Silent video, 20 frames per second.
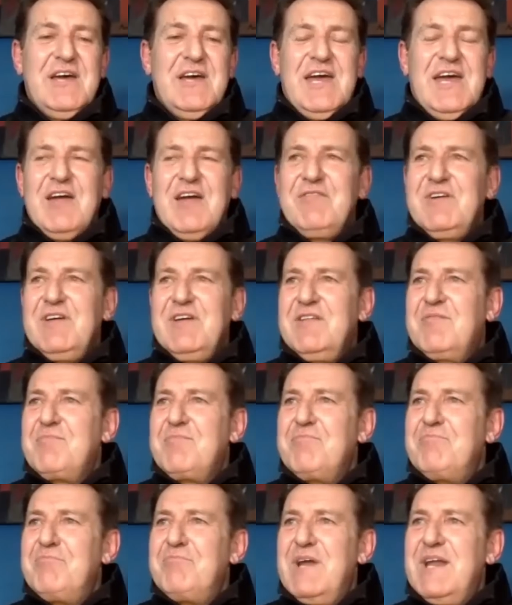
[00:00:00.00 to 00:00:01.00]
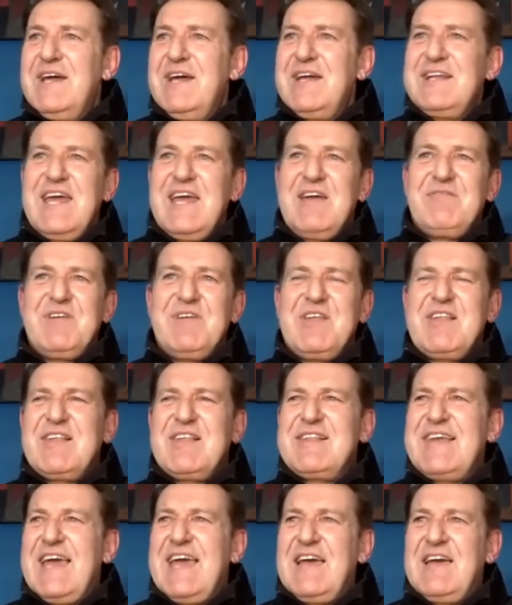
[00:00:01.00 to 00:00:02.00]
every minute, every
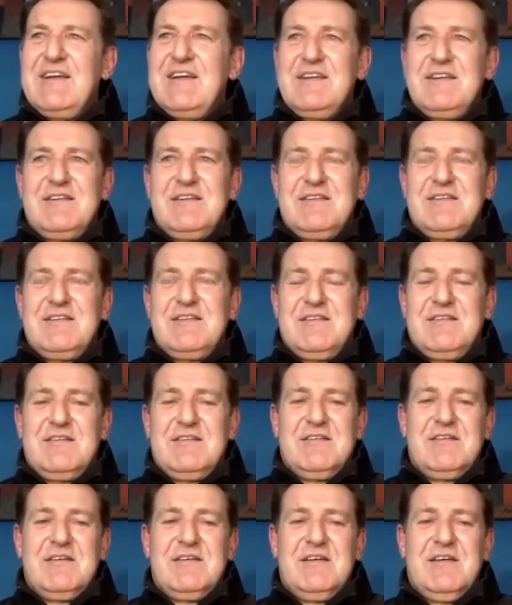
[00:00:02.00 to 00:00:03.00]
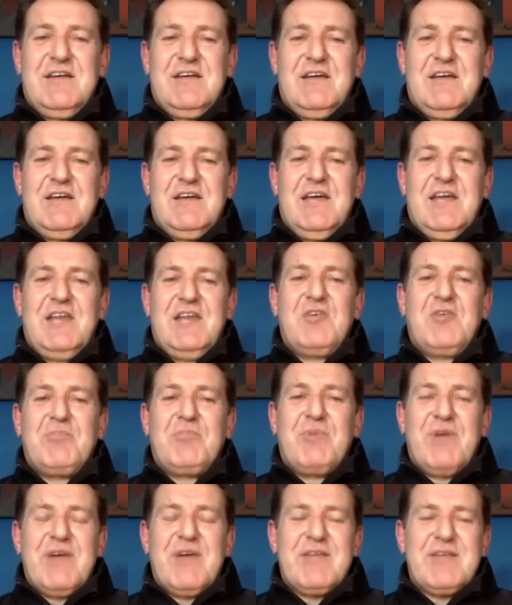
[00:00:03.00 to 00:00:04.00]
second in your
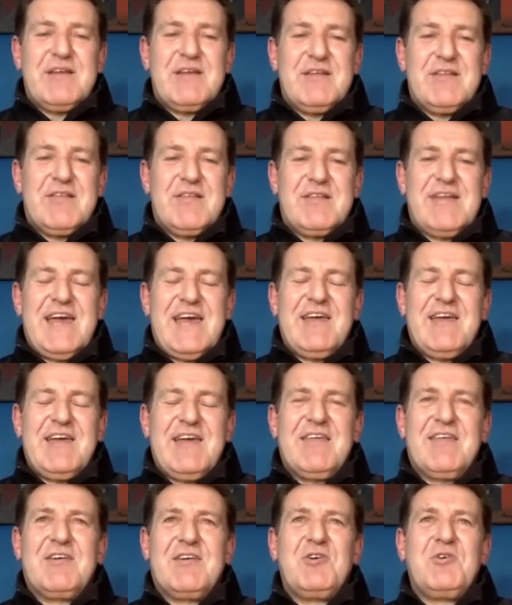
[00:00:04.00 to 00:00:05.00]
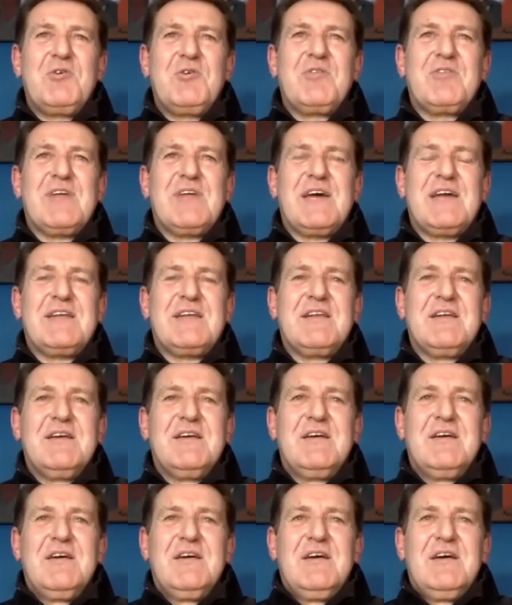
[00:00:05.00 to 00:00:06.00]
presence. Thank you that
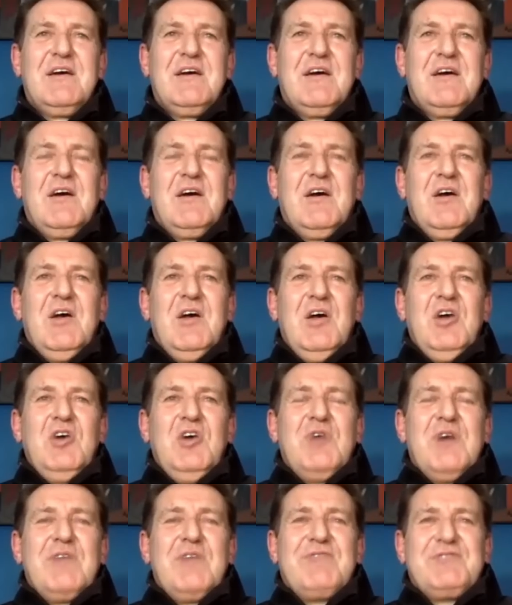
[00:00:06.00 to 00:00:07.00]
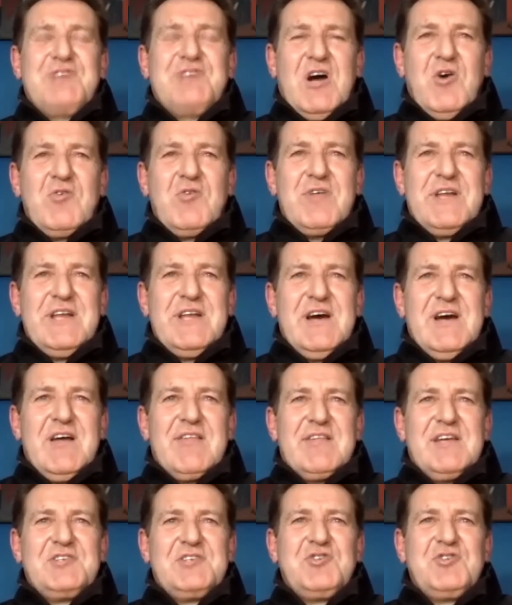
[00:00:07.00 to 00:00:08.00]
you have chosen
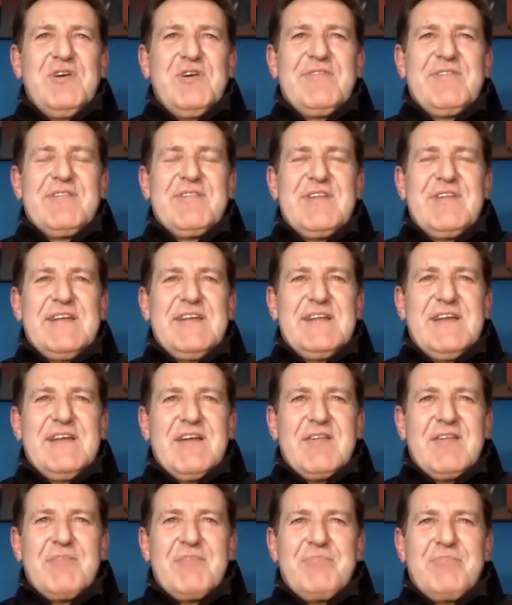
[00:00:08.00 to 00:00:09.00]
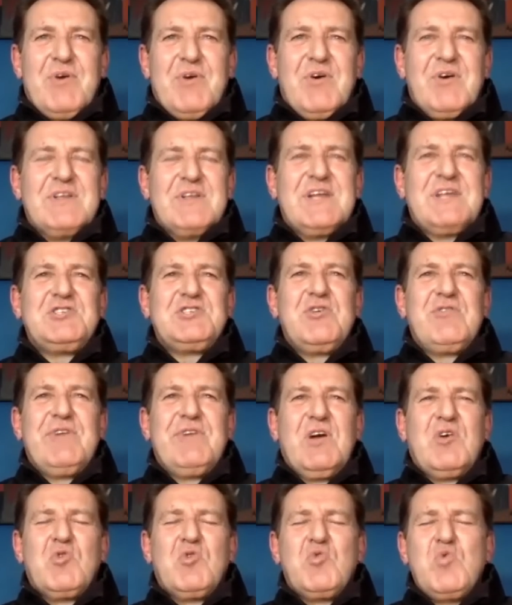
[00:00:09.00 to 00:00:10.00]
us, that you have set us apart, that you've
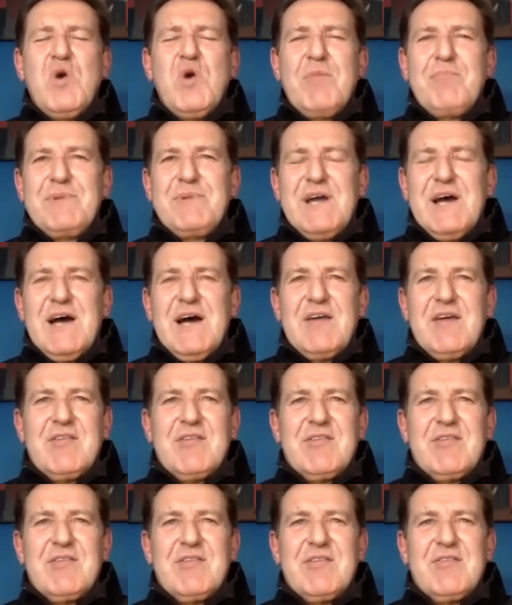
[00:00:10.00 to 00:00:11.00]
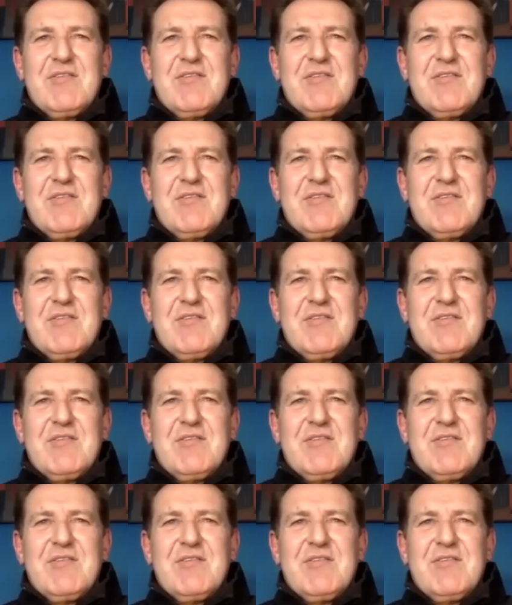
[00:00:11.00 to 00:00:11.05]
equipped us